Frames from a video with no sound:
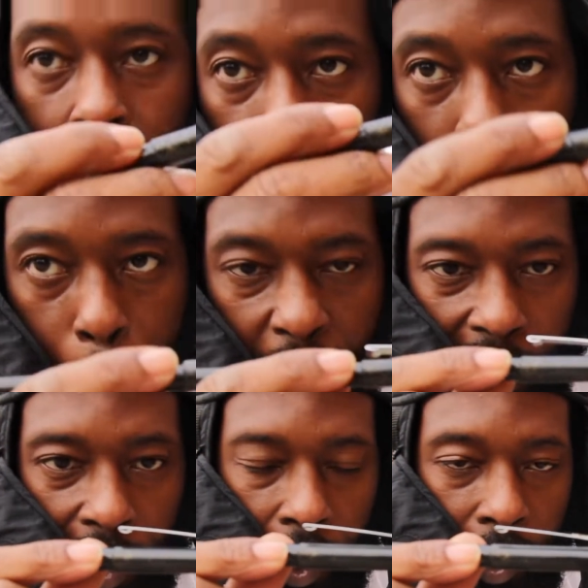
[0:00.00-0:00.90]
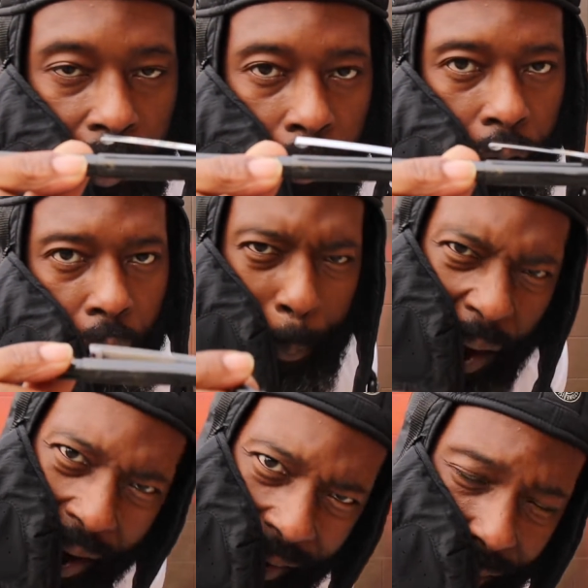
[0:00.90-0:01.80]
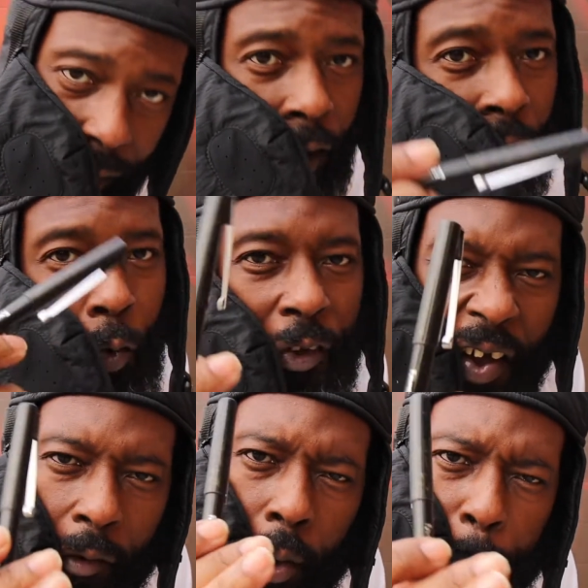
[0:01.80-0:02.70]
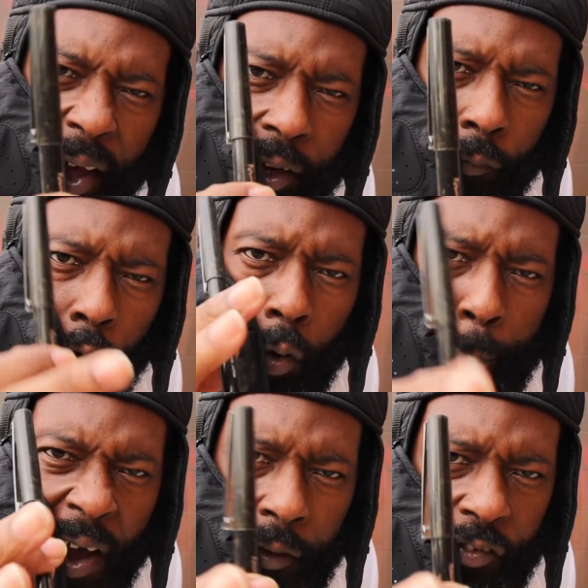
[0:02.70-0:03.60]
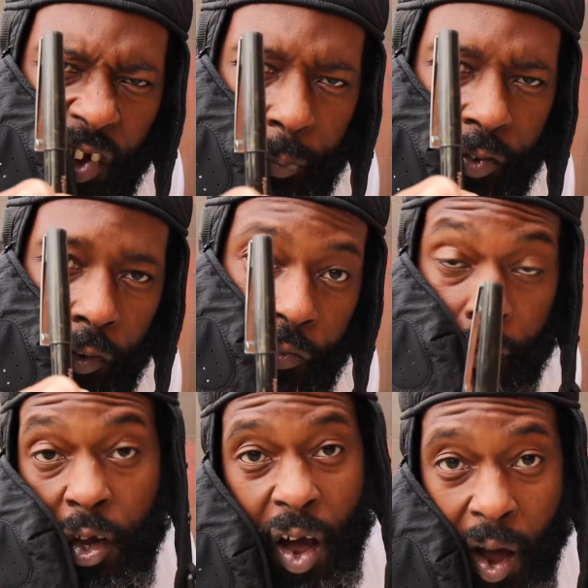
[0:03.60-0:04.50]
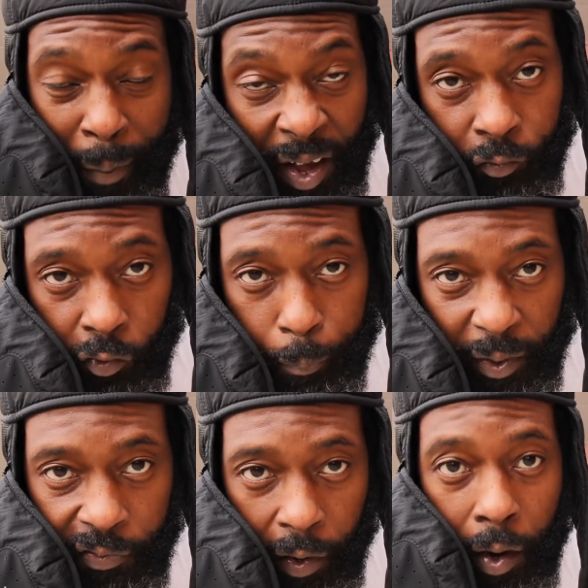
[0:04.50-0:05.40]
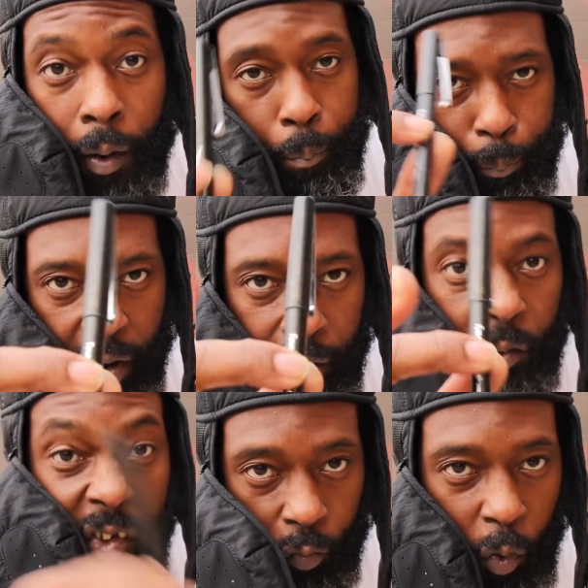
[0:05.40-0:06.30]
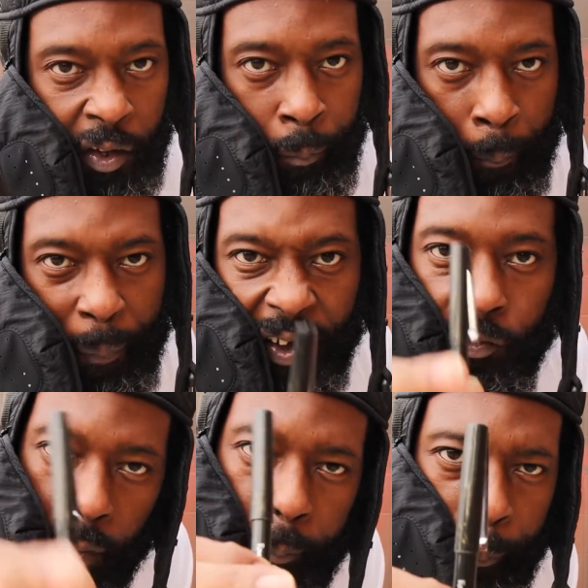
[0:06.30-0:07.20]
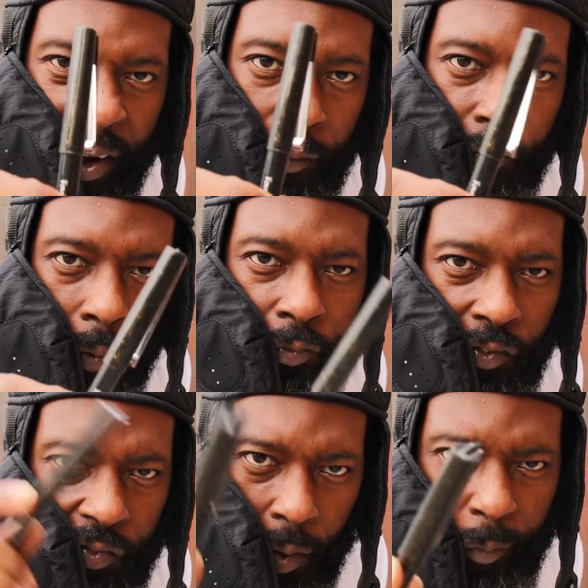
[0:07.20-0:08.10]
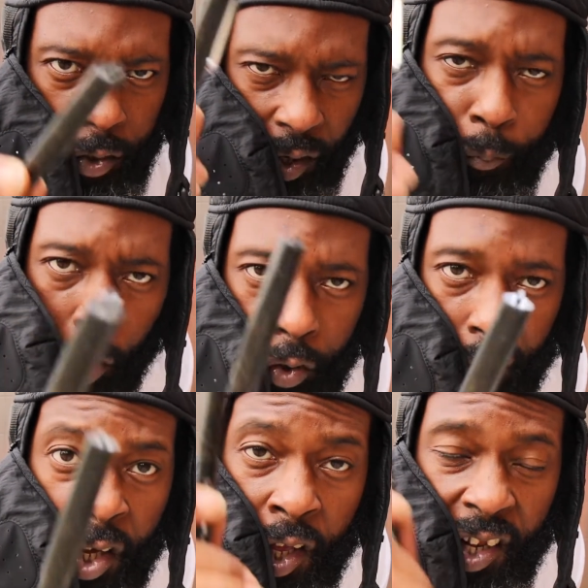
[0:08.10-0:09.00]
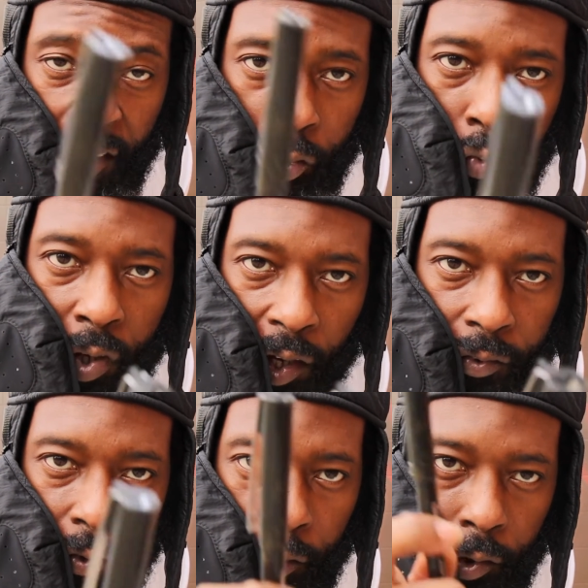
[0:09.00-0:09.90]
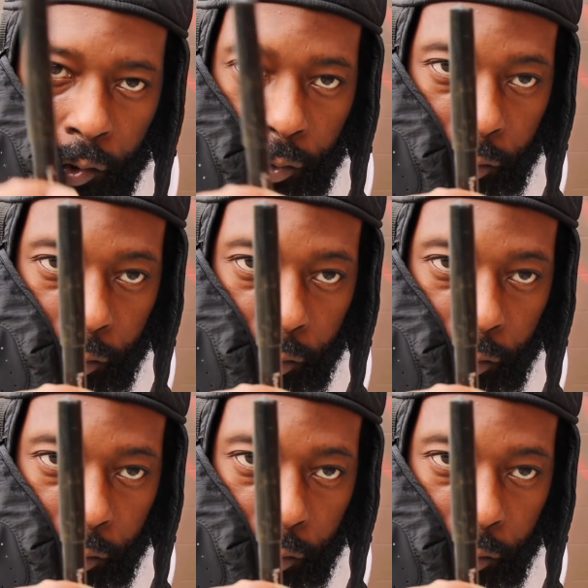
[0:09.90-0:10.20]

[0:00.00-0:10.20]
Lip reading: carry a pen. A pen? Always carry a pen if you're a man of substance. I might have just made that up, but there's one in my bag, so I'm a man of substance, damn it. And I'm not gonna let you guys say any